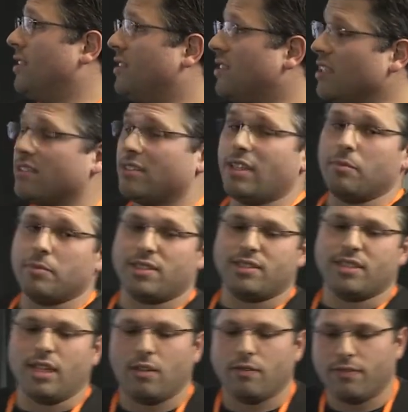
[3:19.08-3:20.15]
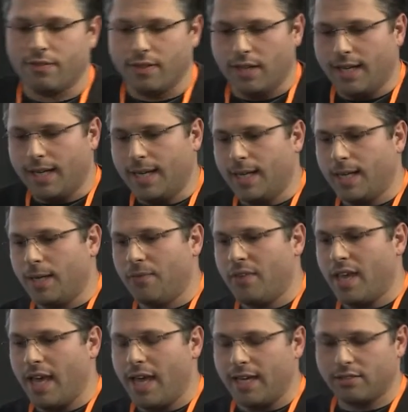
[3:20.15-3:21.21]
system itself
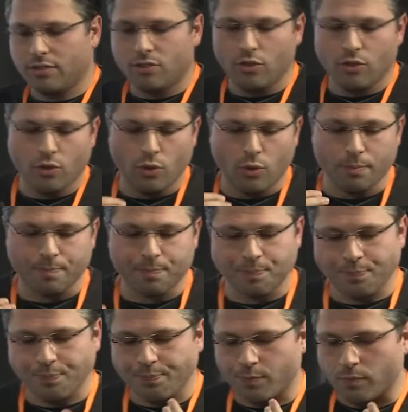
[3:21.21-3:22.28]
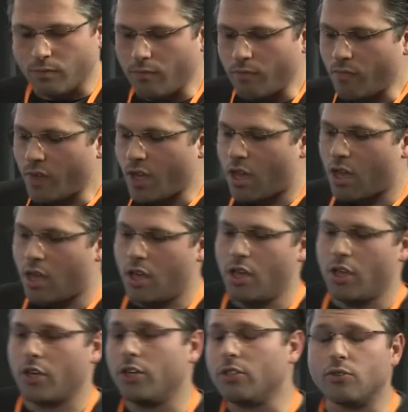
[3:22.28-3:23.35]
has to
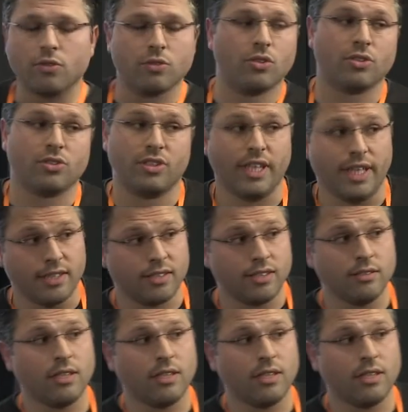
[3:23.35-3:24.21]
go through those data